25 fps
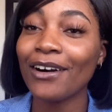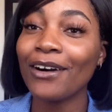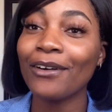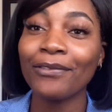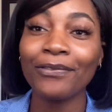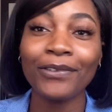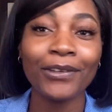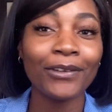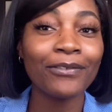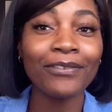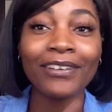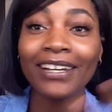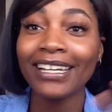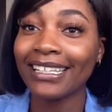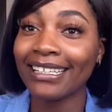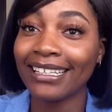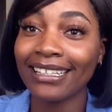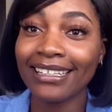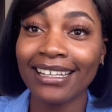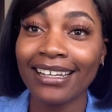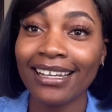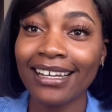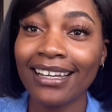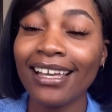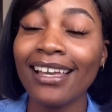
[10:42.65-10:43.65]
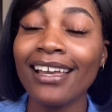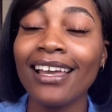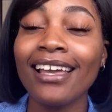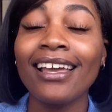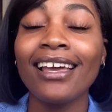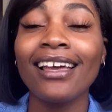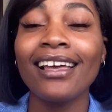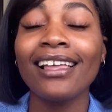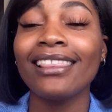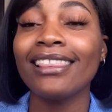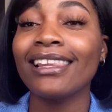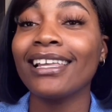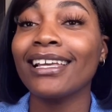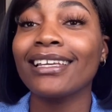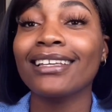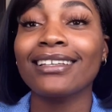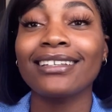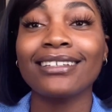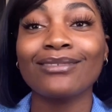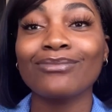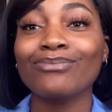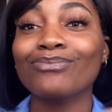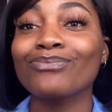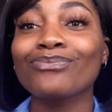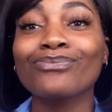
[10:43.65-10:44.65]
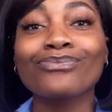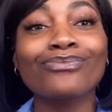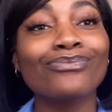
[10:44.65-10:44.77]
of your vagina. Like,